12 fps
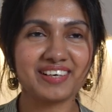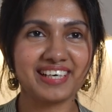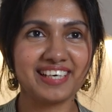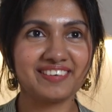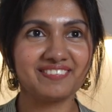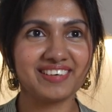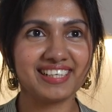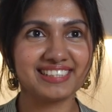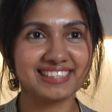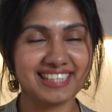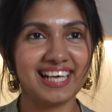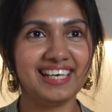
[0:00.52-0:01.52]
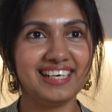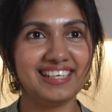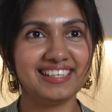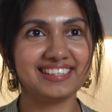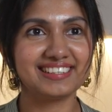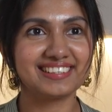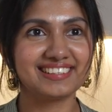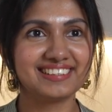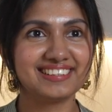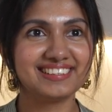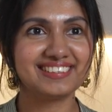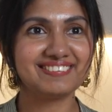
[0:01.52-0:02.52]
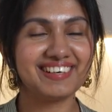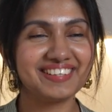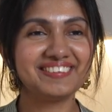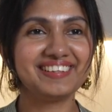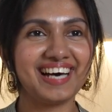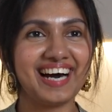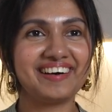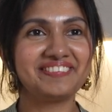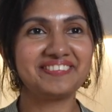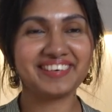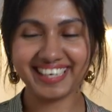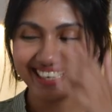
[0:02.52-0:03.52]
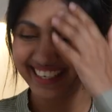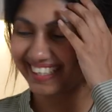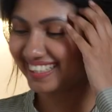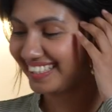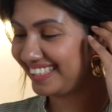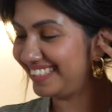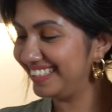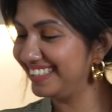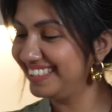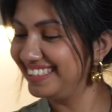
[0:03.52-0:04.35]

mocking my salad? Are you laughing?